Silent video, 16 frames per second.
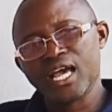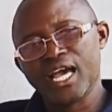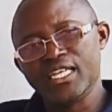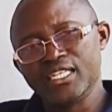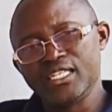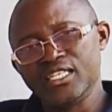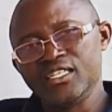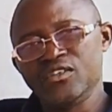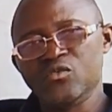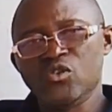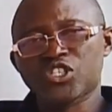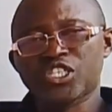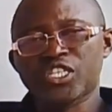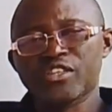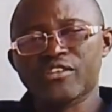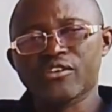and the
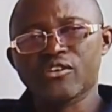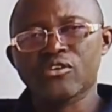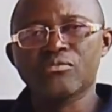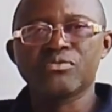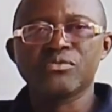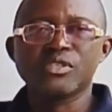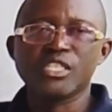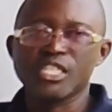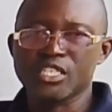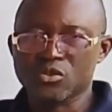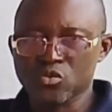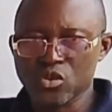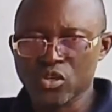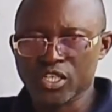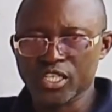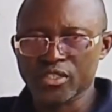washing tub is
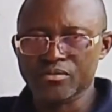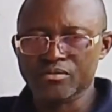working.